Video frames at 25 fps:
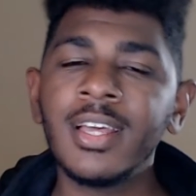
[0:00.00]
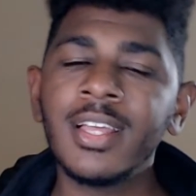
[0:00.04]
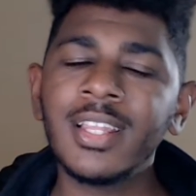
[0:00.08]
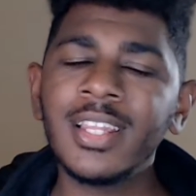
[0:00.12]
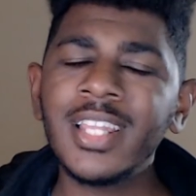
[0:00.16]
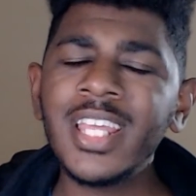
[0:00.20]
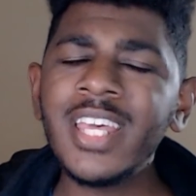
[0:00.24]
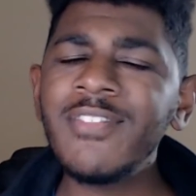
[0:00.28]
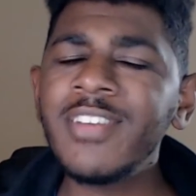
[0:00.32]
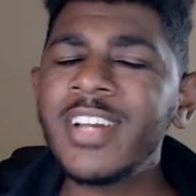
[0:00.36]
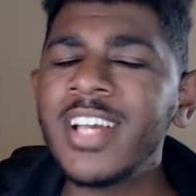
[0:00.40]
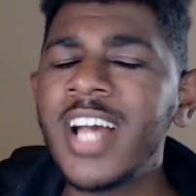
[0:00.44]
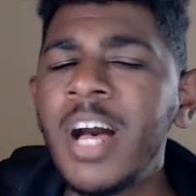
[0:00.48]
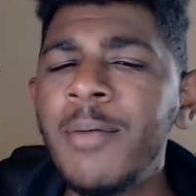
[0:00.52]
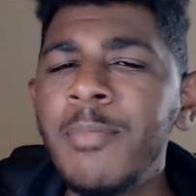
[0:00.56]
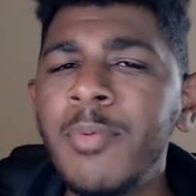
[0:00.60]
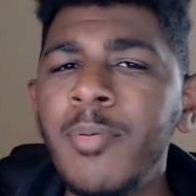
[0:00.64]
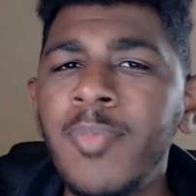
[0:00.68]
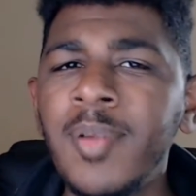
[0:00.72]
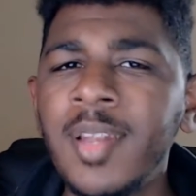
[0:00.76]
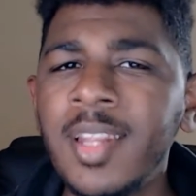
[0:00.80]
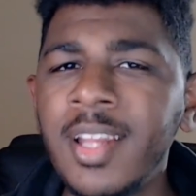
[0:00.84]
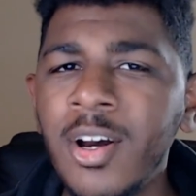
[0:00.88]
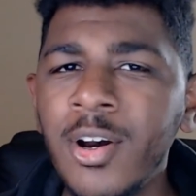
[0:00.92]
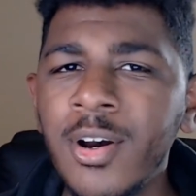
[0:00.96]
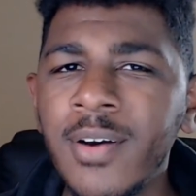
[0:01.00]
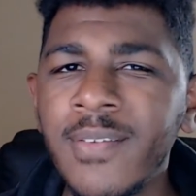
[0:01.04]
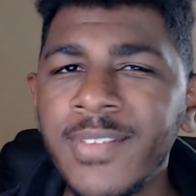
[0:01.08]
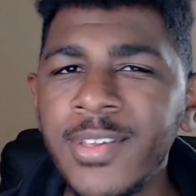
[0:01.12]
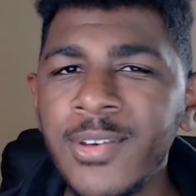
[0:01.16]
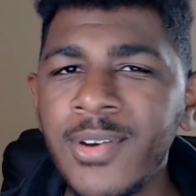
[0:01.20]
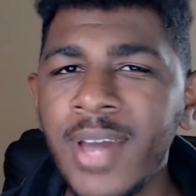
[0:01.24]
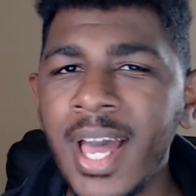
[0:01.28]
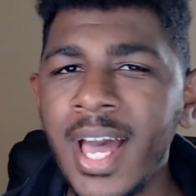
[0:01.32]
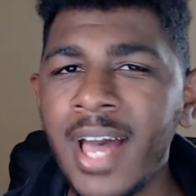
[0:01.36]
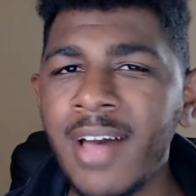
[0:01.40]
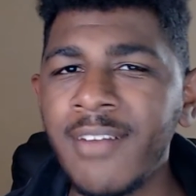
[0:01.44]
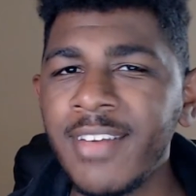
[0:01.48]
Leave a comment below if
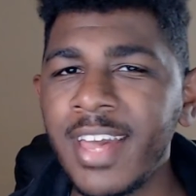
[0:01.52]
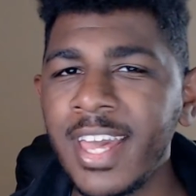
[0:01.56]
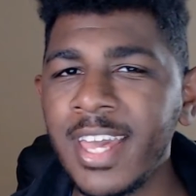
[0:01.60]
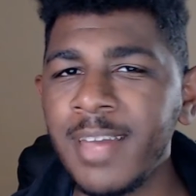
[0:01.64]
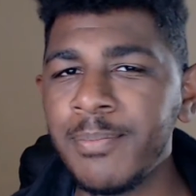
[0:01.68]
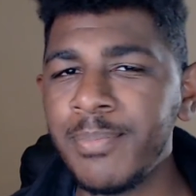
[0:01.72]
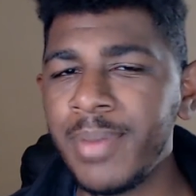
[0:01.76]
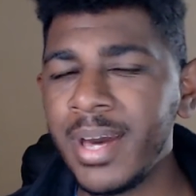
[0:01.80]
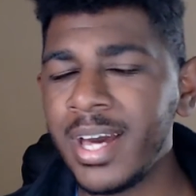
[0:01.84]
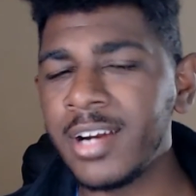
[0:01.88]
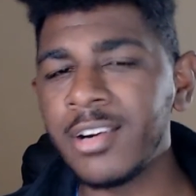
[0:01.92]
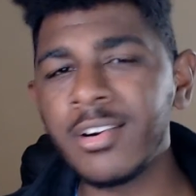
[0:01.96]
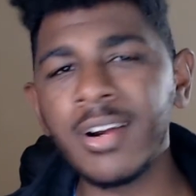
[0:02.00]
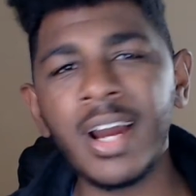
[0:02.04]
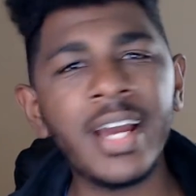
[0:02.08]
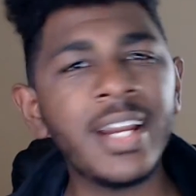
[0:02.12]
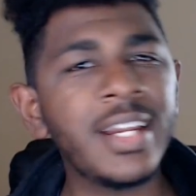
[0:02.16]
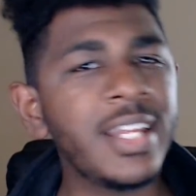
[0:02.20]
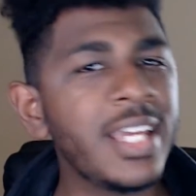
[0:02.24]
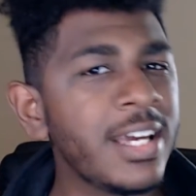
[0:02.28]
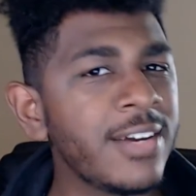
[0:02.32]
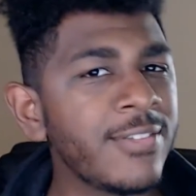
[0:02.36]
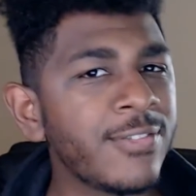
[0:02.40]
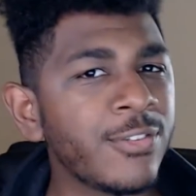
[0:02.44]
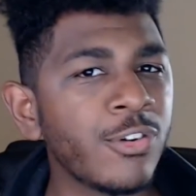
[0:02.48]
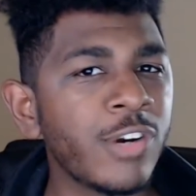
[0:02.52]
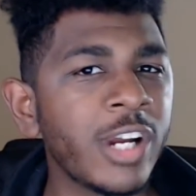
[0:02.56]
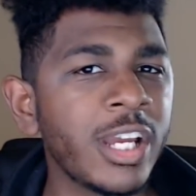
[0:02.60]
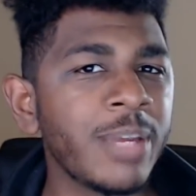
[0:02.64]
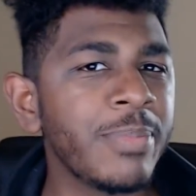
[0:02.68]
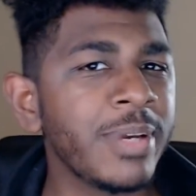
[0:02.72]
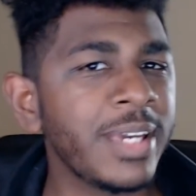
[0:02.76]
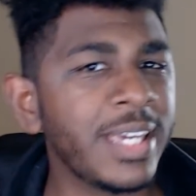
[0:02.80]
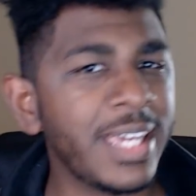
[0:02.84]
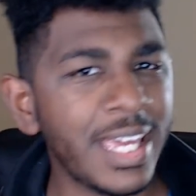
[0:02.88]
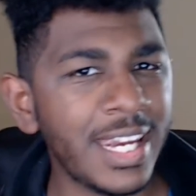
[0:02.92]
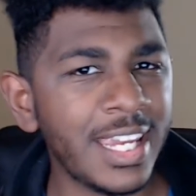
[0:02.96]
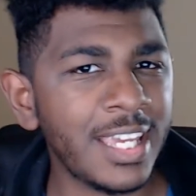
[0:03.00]
you have a better idea for a
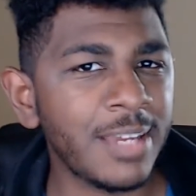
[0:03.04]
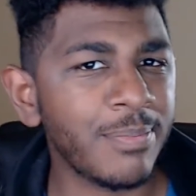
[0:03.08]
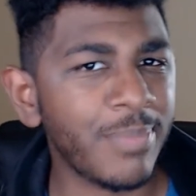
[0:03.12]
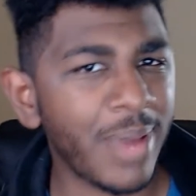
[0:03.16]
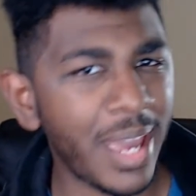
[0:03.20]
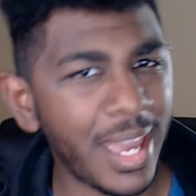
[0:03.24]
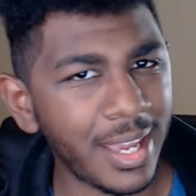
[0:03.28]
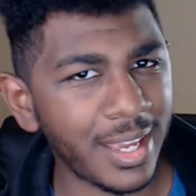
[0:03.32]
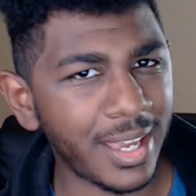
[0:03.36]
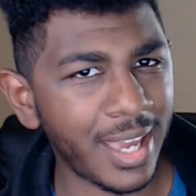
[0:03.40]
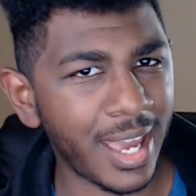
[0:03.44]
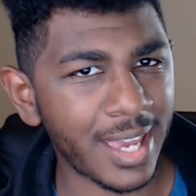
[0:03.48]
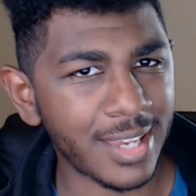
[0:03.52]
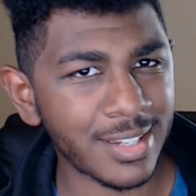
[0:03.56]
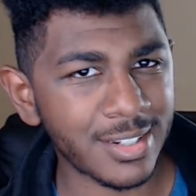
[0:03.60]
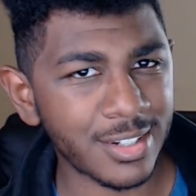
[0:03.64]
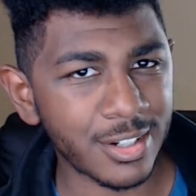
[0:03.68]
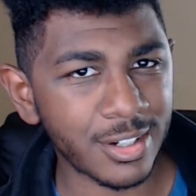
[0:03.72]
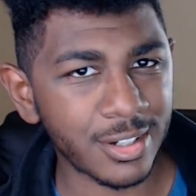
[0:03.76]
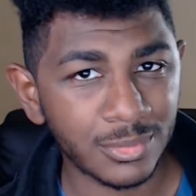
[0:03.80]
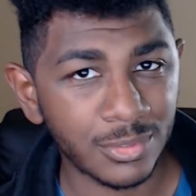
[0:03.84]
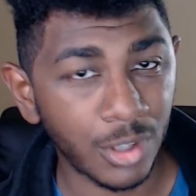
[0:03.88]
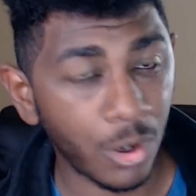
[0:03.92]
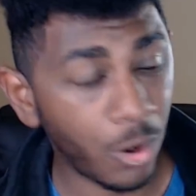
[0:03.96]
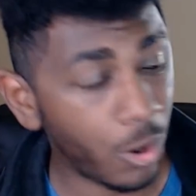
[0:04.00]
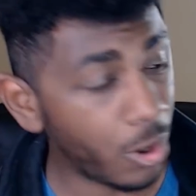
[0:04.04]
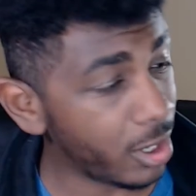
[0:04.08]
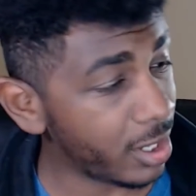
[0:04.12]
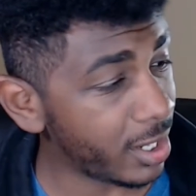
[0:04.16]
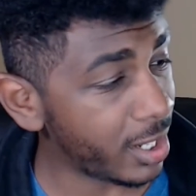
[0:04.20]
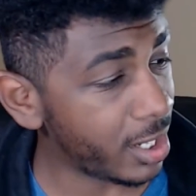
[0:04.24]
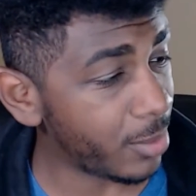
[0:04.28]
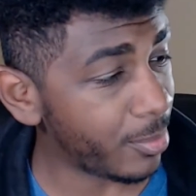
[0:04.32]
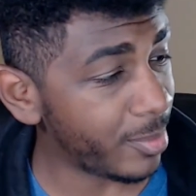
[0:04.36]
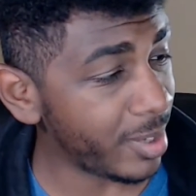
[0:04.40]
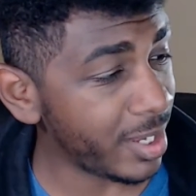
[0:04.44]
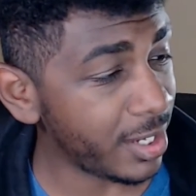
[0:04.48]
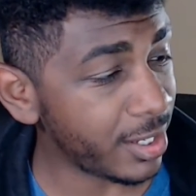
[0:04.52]
beginning bait caster, or an
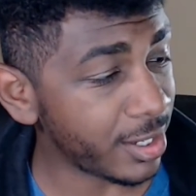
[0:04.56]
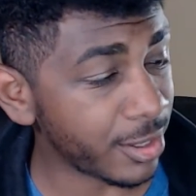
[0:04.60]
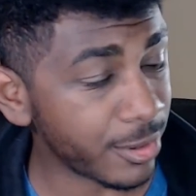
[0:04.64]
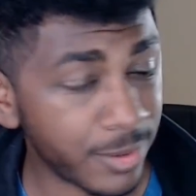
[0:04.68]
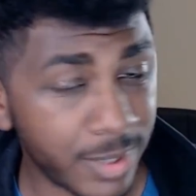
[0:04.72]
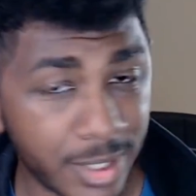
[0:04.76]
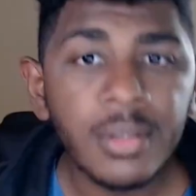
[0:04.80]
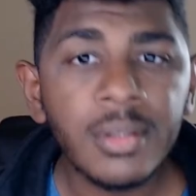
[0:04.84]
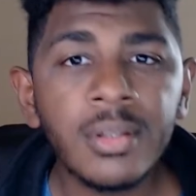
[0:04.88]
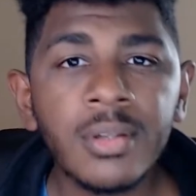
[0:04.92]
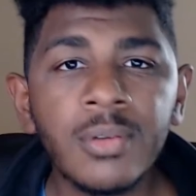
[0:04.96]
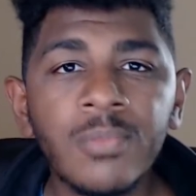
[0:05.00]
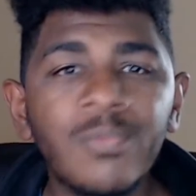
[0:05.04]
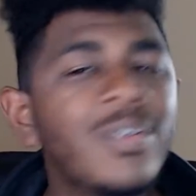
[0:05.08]
intermediate one.